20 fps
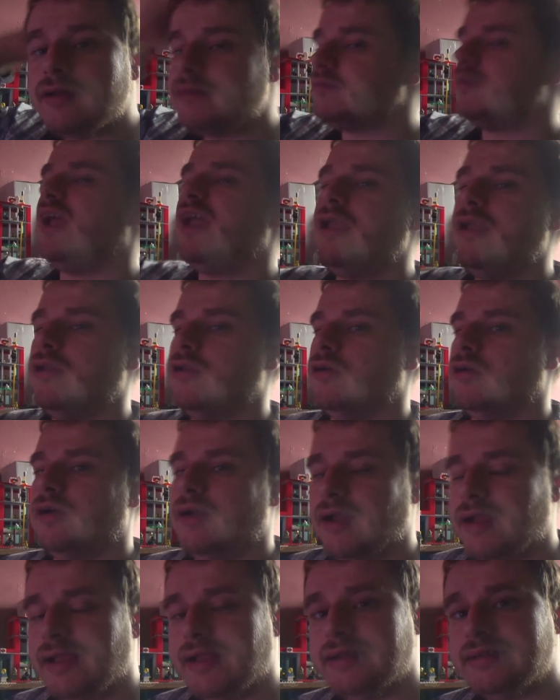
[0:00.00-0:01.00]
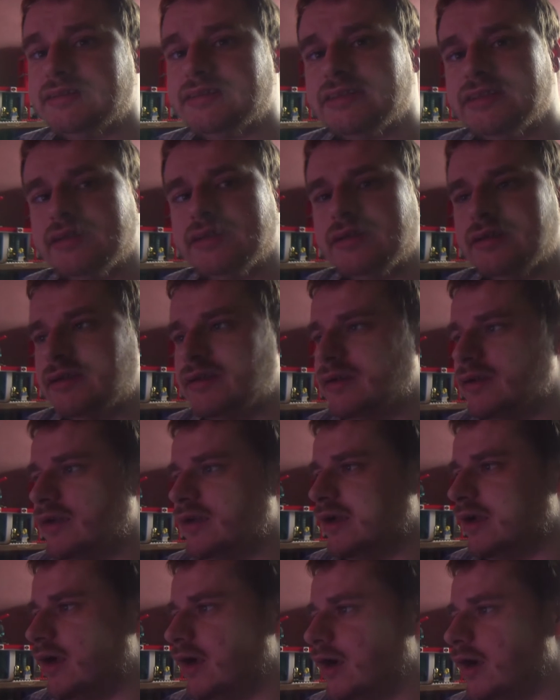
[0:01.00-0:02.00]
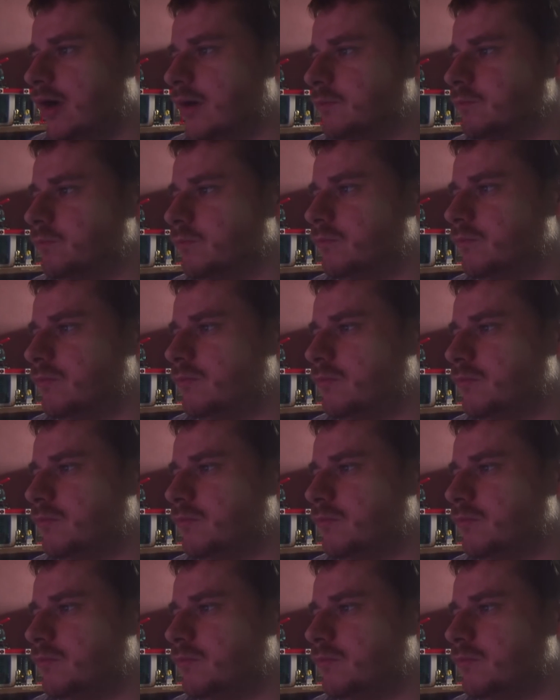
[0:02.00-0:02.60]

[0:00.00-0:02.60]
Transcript: Take a look at it. Um,